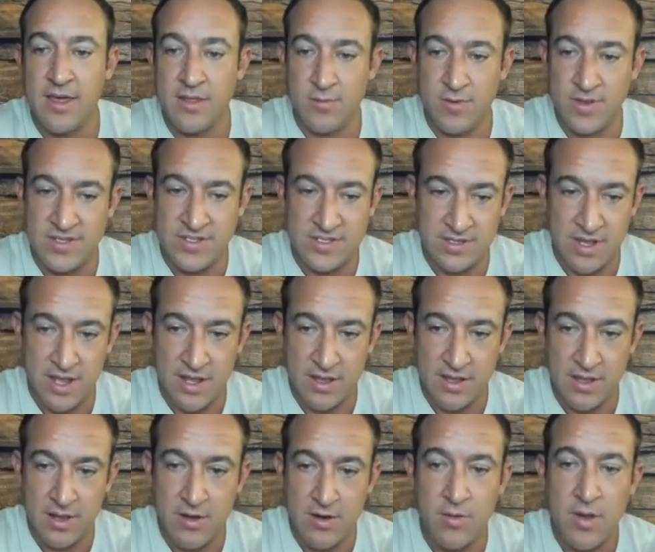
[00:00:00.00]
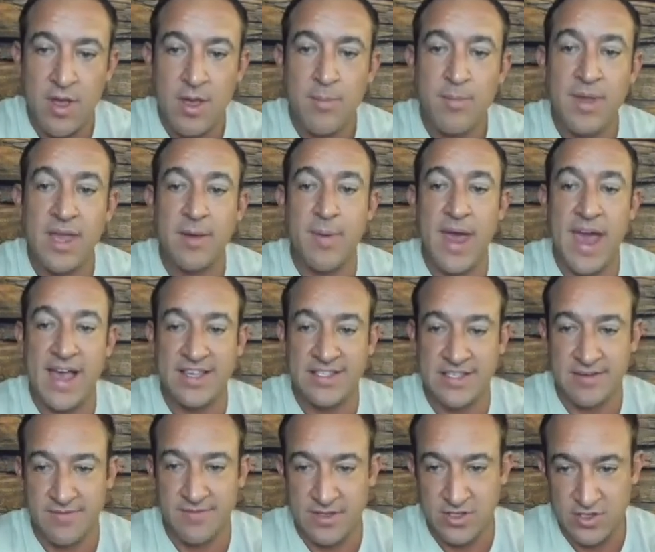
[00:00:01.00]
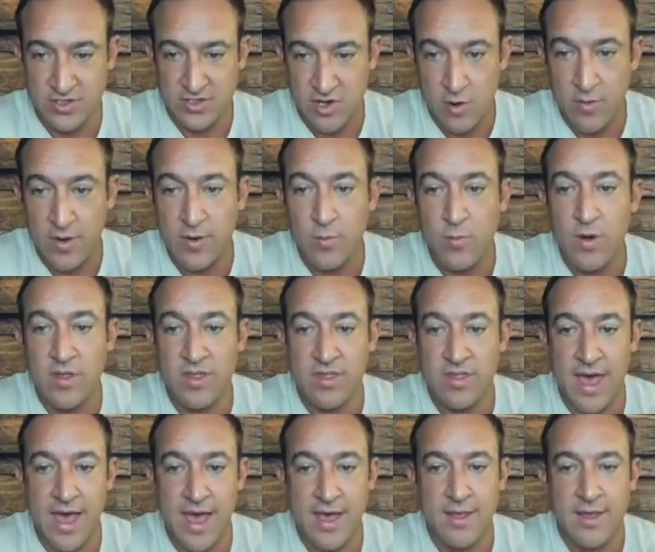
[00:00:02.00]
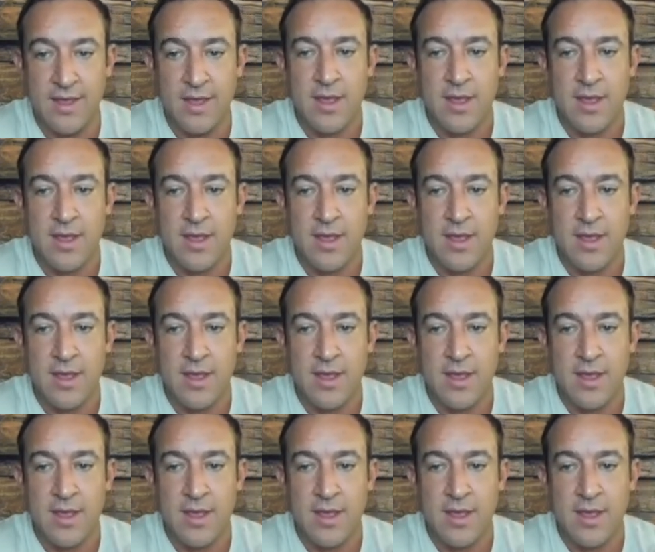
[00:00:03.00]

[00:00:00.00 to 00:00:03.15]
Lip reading: one's, being passive and just going with that,